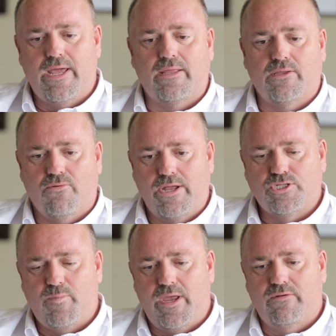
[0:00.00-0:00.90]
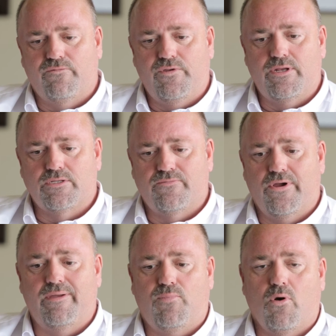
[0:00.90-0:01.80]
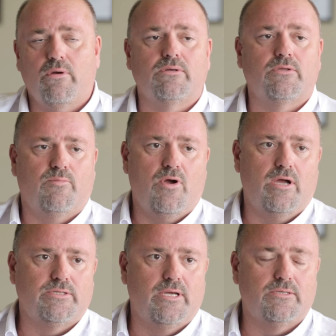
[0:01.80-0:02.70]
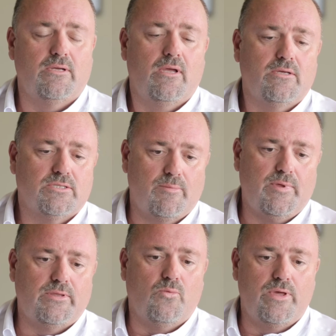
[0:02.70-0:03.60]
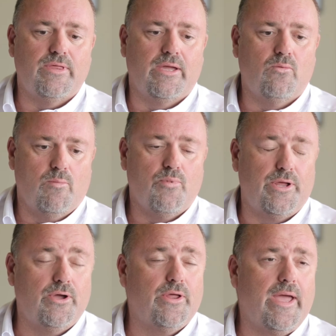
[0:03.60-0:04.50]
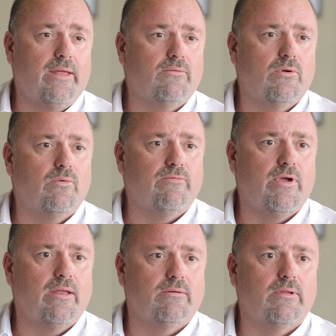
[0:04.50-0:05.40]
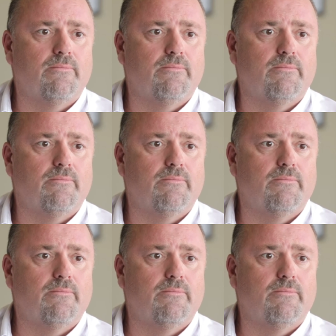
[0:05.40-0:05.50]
getting the right speed and feed is very important to the process. Something that we think we're pretty good at. We've gotten